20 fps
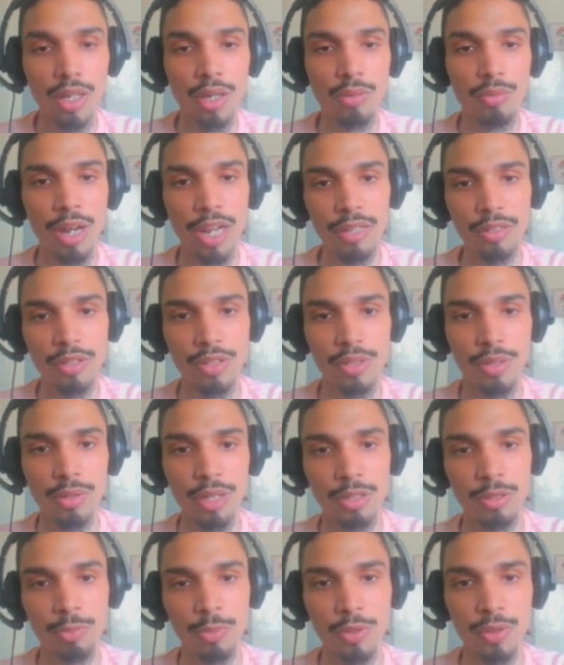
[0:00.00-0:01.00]
Right, so
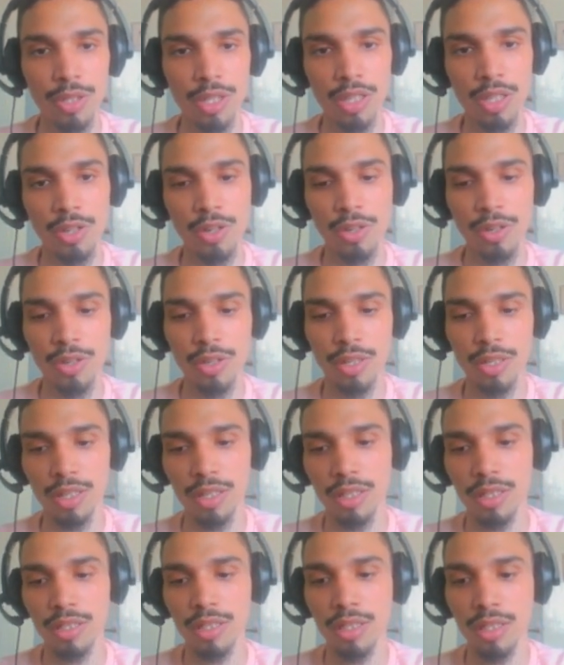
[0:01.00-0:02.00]
let's put here
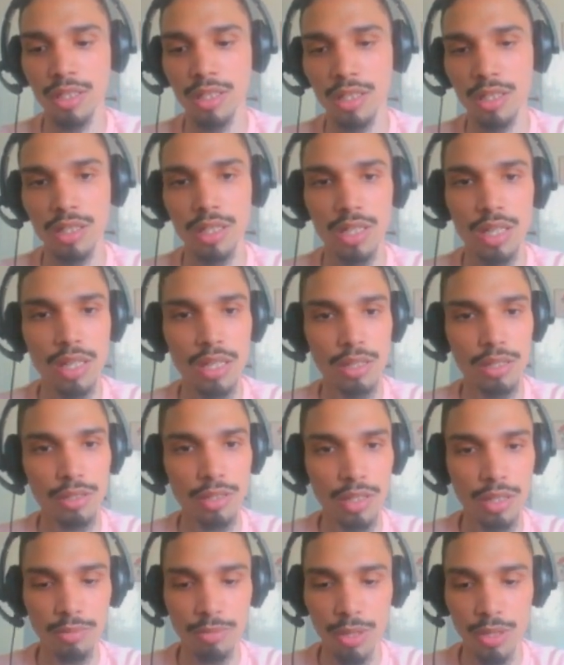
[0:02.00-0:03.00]
this
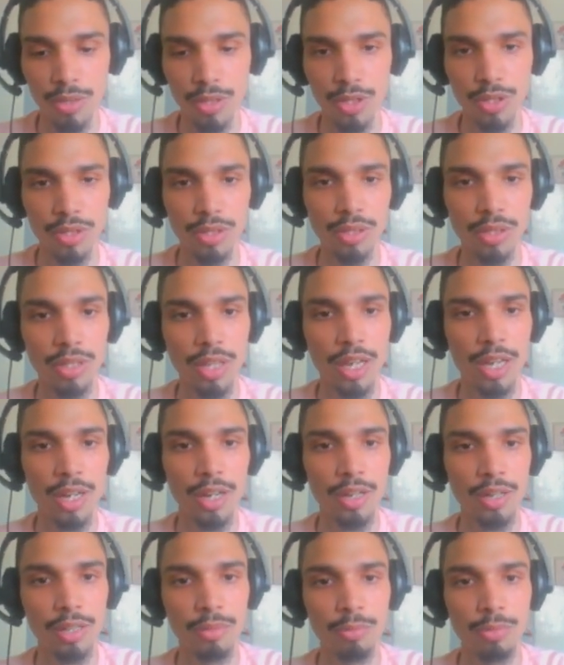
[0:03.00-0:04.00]
comparison
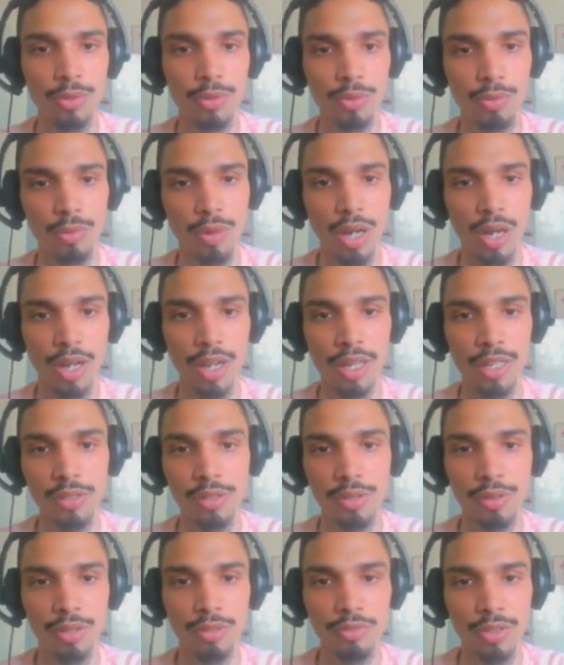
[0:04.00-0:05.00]
there and put y.
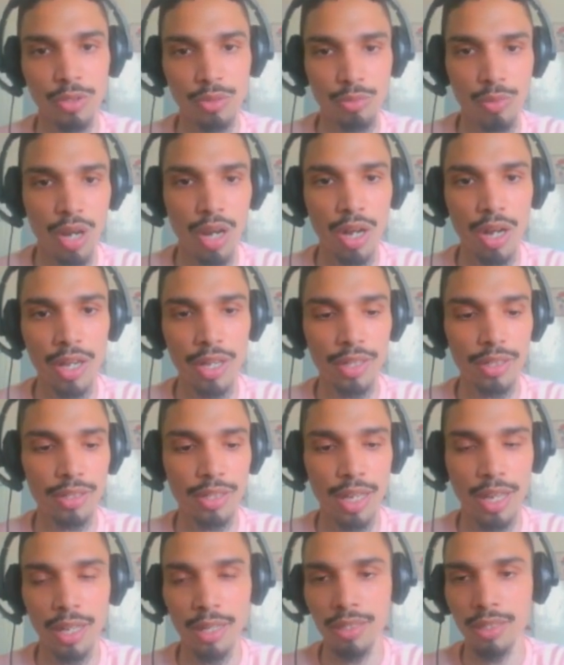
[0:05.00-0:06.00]
So if it's y,
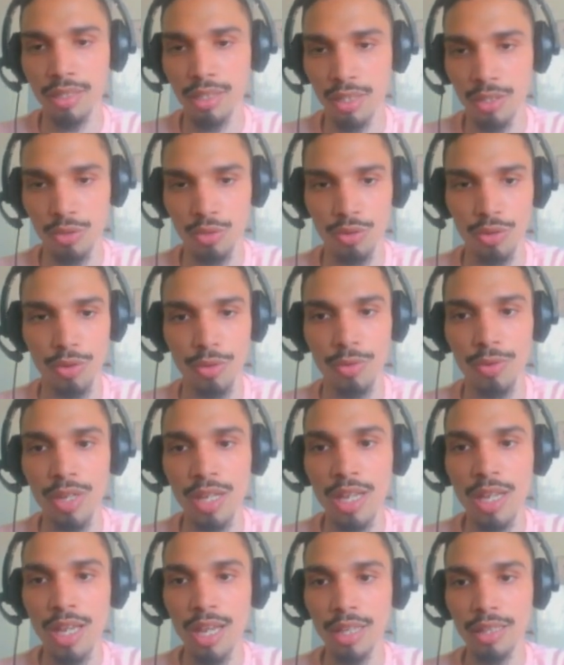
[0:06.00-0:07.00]
then it's true.
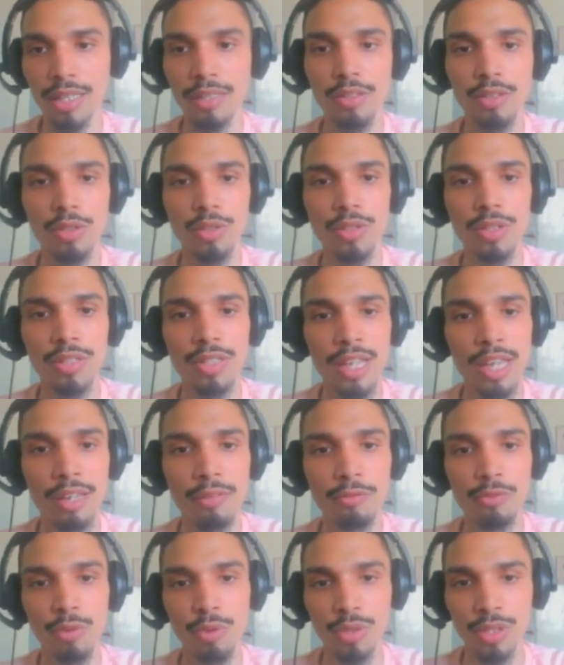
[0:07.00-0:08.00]
And let's do the
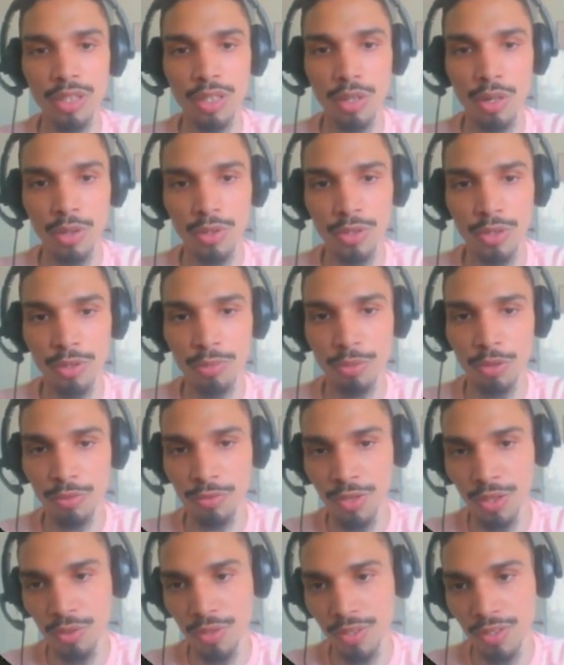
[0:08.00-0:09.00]
same for the other
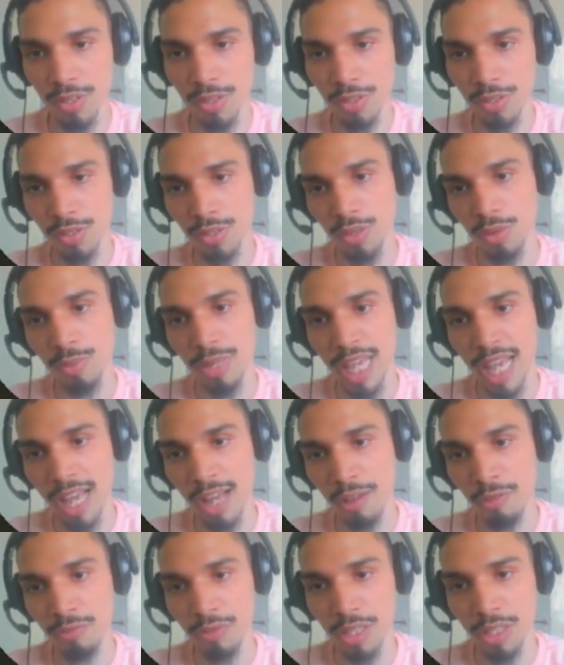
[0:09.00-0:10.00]
preferences. So we
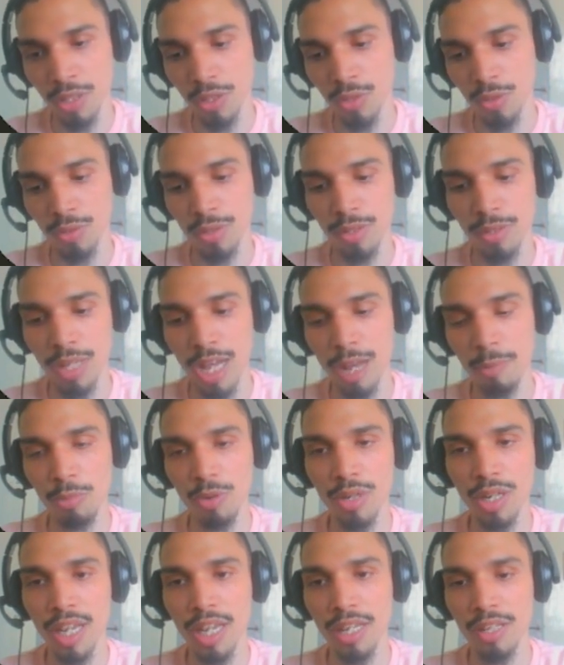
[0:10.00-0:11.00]
have include
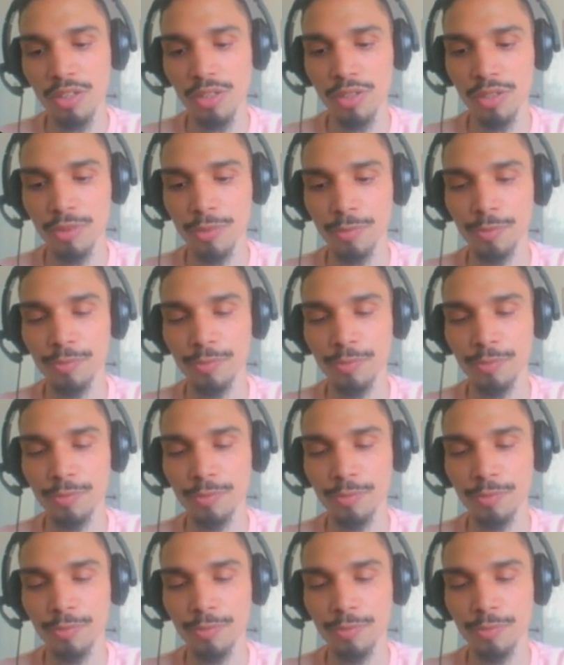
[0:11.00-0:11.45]
uppercase.